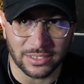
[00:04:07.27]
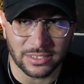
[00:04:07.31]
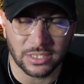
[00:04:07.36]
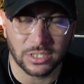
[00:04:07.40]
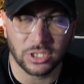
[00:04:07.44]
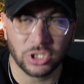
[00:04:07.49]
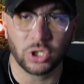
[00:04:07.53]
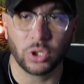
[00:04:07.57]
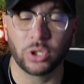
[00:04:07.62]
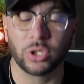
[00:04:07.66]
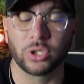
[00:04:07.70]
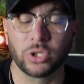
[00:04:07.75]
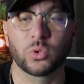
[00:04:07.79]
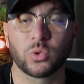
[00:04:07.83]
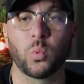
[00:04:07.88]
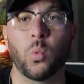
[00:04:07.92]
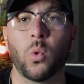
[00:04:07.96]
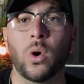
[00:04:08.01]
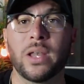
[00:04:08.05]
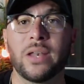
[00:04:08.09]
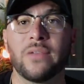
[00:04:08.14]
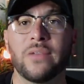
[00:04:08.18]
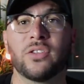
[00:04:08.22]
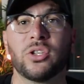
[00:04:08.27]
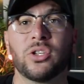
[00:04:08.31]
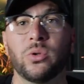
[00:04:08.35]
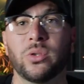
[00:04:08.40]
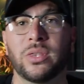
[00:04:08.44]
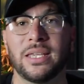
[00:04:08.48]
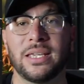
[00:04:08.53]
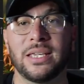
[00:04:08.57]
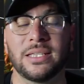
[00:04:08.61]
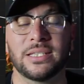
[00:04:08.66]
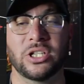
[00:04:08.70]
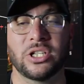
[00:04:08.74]
So there's one of two
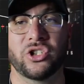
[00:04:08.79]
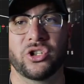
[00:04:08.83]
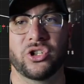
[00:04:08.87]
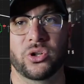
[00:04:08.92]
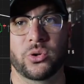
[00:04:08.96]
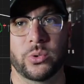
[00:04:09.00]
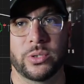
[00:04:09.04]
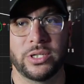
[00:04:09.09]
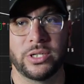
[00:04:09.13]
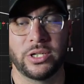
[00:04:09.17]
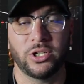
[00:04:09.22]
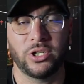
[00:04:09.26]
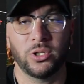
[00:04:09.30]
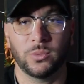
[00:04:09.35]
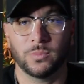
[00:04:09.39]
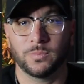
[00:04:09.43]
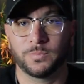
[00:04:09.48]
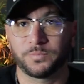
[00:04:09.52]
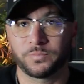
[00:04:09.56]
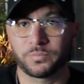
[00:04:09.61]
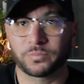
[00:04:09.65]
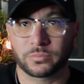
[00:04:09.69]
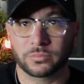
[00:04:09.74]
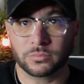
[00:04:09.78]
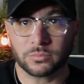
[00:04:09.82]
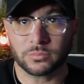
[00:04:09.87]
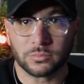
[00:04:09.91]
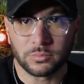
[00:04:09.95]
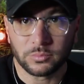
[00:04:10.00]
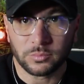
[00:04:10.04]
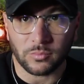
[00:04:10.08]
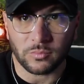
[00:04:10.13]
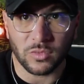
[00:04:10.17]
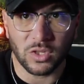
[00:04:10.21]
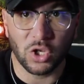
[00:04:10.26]
things that you're going to do
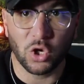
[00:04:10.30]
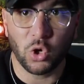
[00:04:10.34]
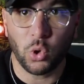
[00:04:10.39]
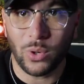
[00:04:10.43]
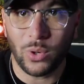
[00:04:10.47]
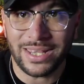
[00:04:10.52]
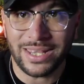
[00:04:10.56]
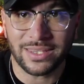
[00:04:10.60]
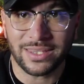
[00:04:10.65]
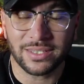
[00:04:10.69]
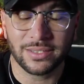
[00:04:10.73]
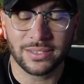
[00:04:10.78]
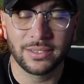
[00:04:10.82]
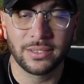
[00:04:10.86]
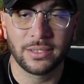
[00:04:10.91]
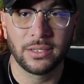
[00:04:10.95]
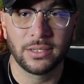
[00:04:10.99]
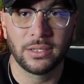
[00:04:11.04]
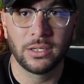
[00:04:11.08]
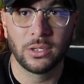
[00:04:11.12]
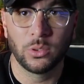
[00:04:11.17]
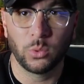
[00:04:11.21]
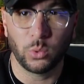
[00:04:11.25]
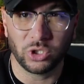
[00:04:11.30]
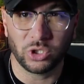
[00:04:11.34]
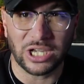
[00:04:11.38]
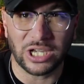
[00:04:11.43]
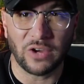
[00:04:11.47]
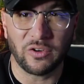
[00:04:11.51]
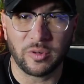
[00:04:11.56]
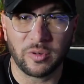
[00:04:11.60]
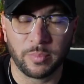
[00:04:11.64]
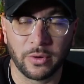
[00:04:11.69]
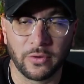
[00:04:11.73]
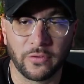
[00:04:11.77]
quit which I
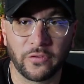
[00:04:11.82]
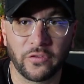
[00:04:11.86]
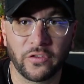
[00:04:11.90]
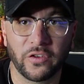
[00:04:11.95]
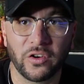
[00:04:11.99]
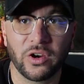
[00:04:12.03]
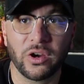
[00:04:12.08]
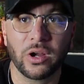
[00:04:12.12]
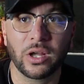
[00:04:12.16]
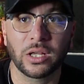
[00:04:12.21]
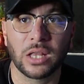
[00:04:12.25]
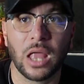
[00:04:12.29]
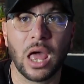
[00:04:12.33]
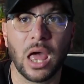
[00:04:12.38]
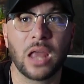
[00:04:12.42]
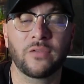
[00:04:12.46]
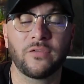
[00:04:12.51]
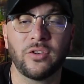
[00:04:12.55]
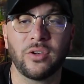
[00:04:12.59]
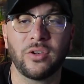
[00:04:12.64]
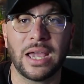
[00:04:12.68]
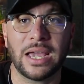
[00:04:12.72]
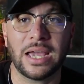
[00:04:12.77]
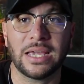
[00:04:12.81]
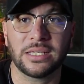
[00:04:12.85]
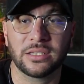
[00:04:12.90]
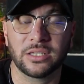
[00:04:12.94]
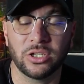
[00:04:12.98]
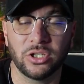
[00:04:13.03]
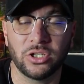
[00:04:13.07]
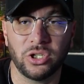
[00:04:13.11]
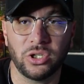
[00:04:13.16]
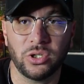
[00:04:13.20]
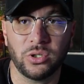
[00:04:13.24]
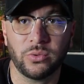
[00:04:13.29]
would prefer a lot of you guys to
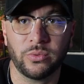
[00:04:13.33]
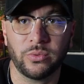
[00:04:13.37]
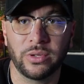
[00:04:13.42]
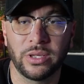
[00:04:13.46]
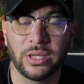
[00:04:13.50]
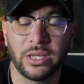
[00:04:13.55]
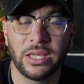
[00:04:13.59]
do.